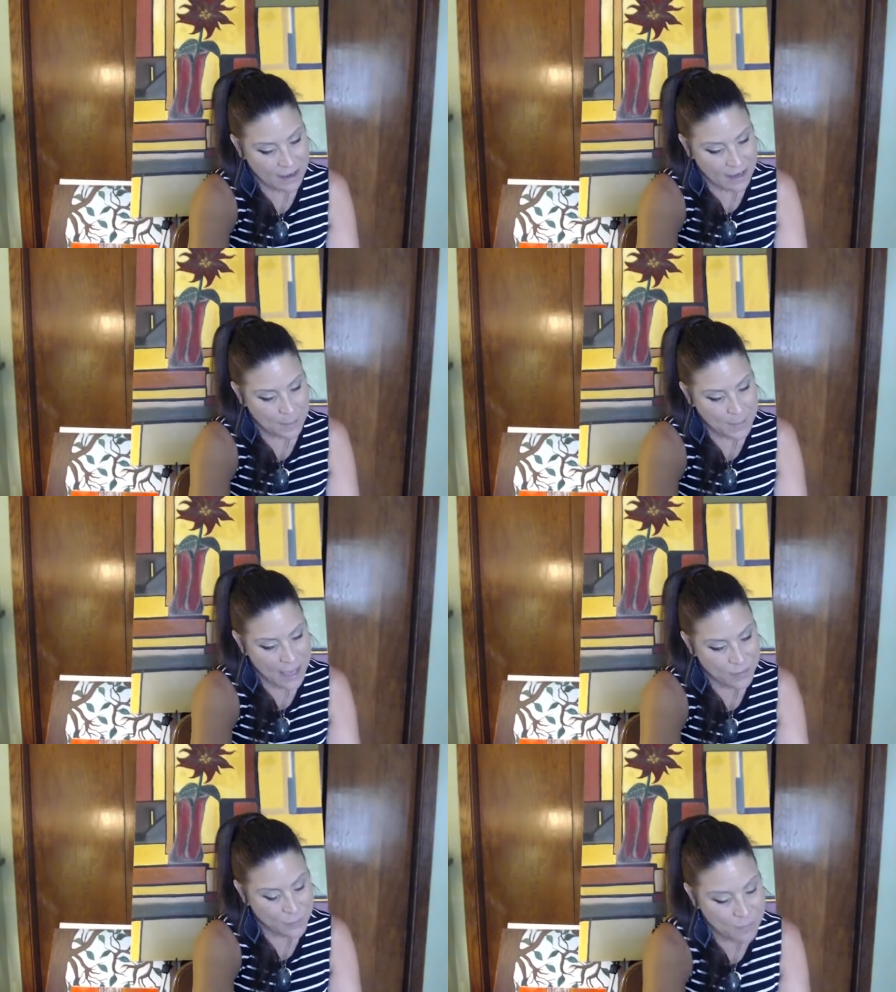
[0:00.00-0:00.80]
A
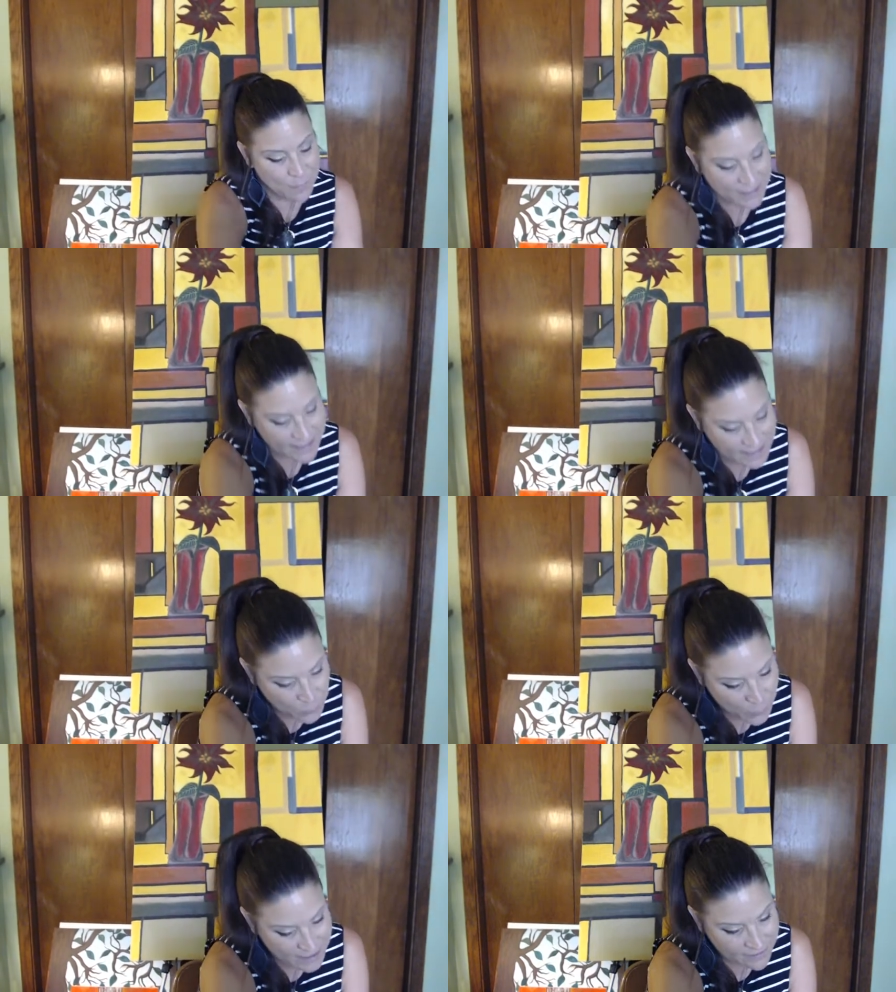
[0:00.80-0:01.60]
path with money is
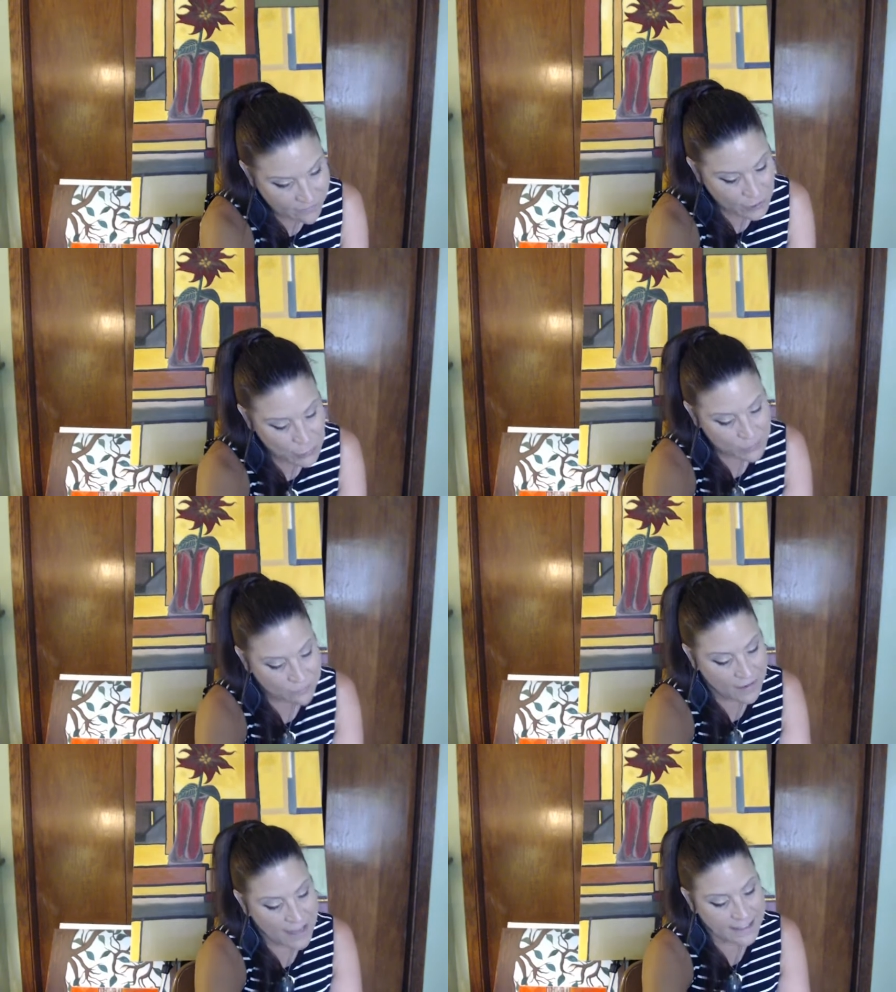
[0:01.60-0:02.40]
waiting for you to
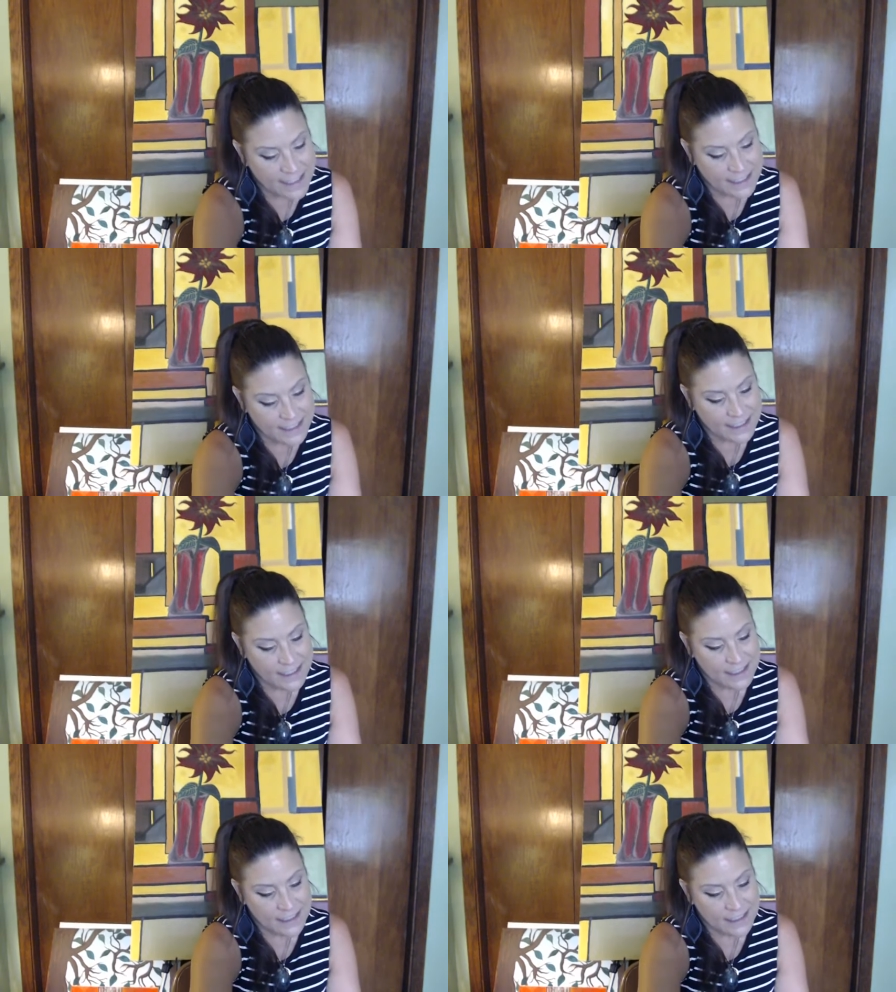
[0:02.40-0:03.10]
find it.